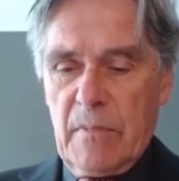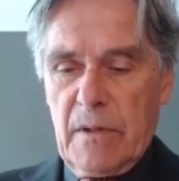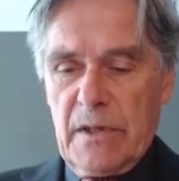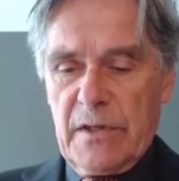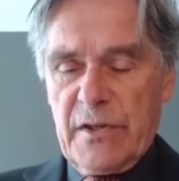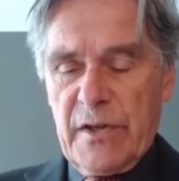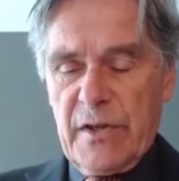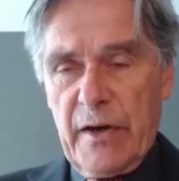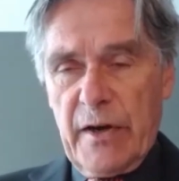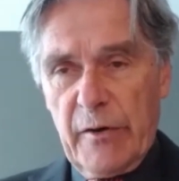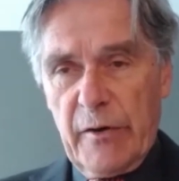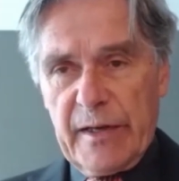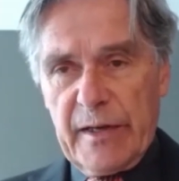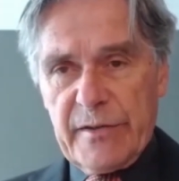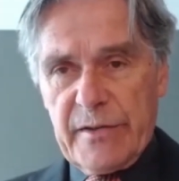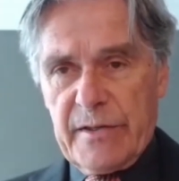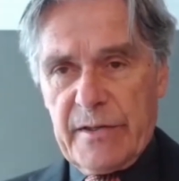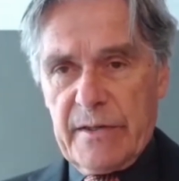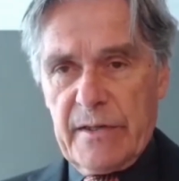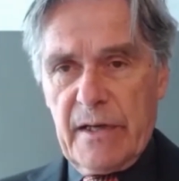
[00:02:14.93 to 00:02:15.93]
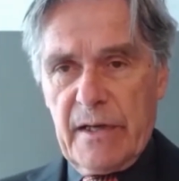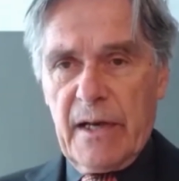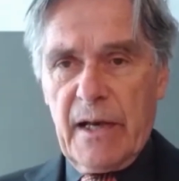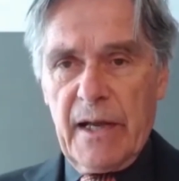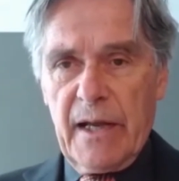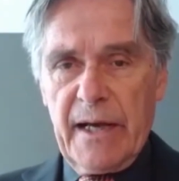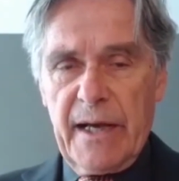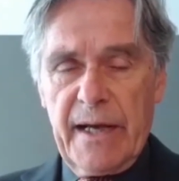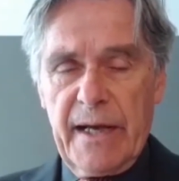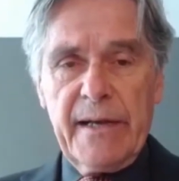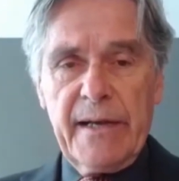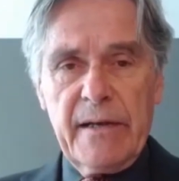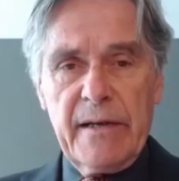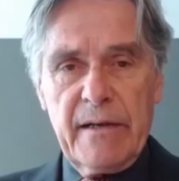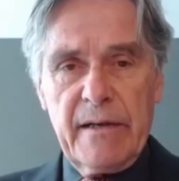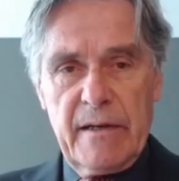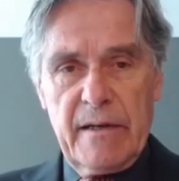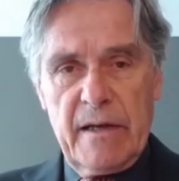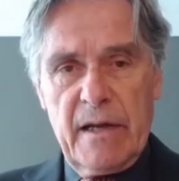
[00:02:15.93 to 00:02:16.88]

direct line,